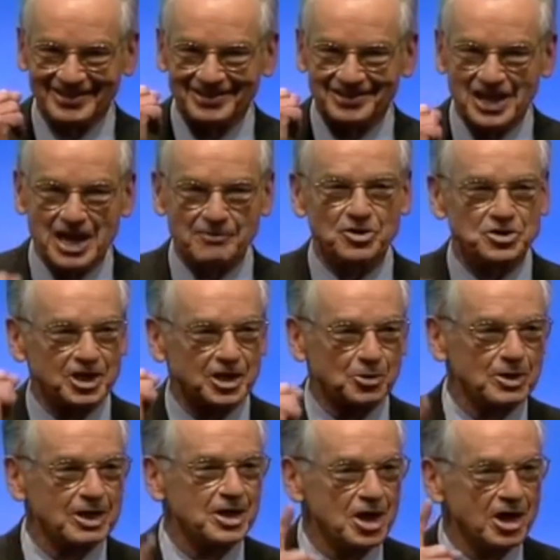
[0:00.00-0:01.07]
Everything
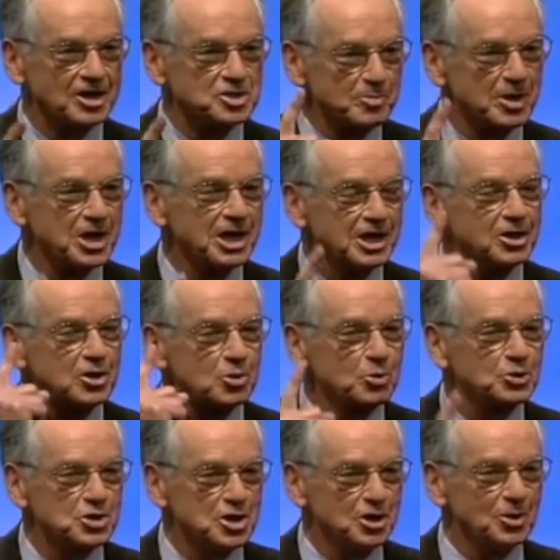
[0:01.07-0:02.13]
really does begin
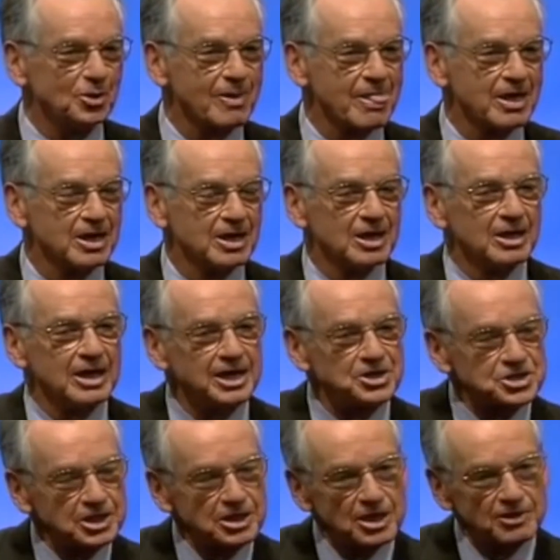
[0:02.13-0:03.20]
with you. Now, you
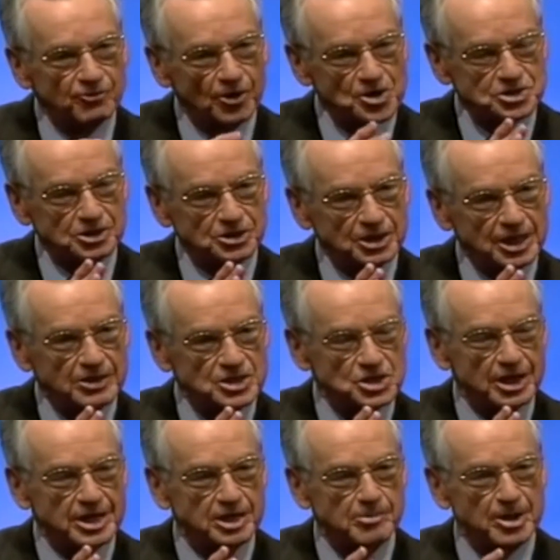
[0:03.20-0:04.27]
see, the unfortunate thing, this
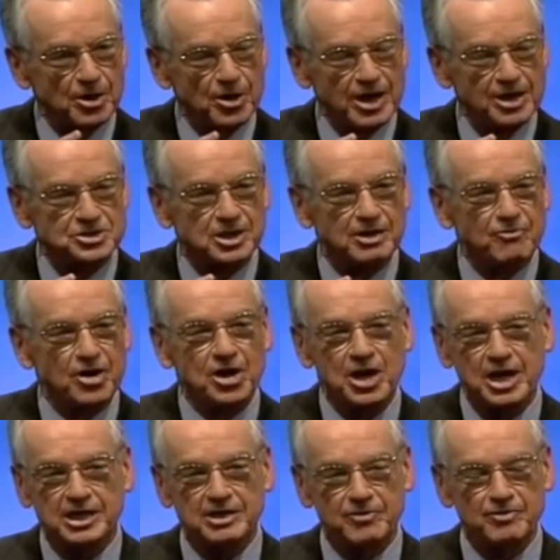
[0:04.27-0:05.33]
lady had been raised in a very
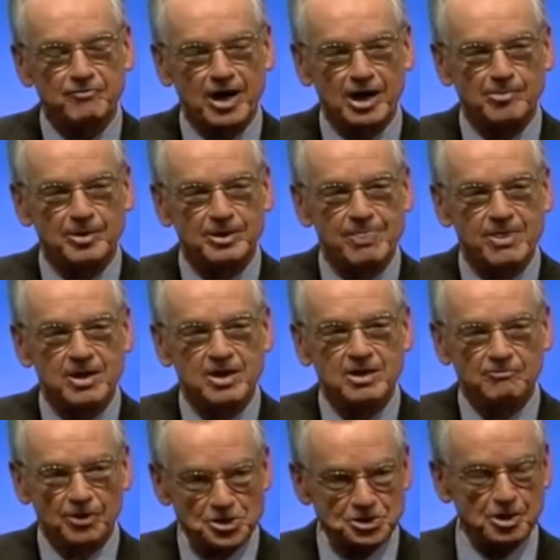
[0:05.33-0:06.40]
negative environment.
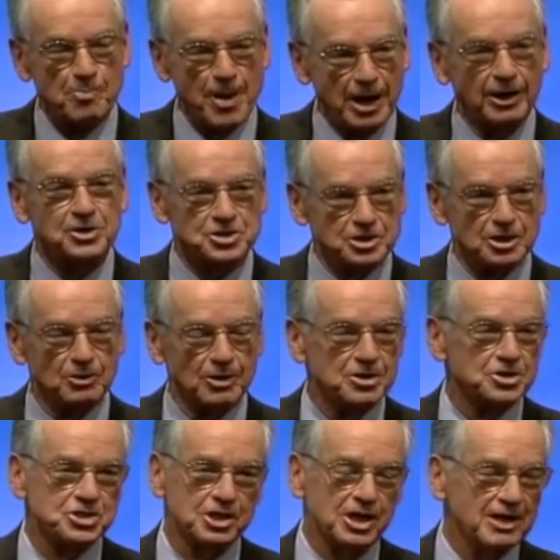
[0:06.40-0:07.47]
First, her parents had told her that
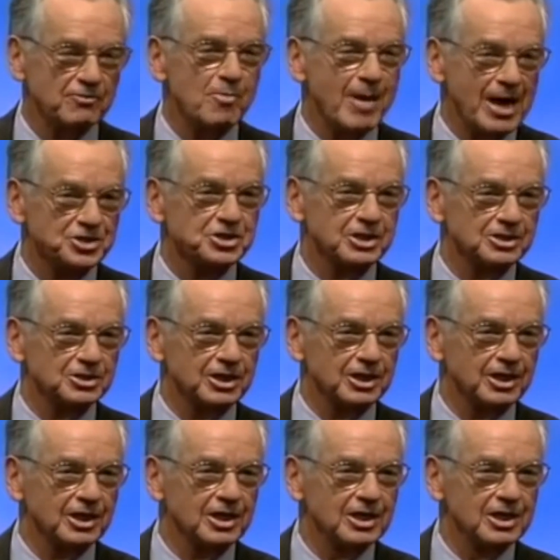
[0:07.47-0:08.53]
she'd never amount to
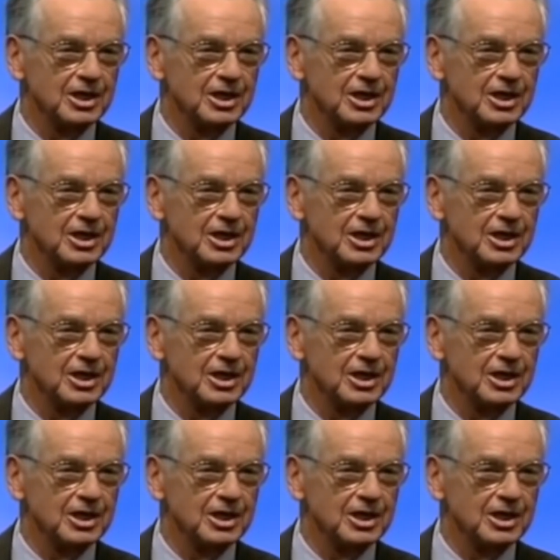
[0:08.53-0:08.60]
anything.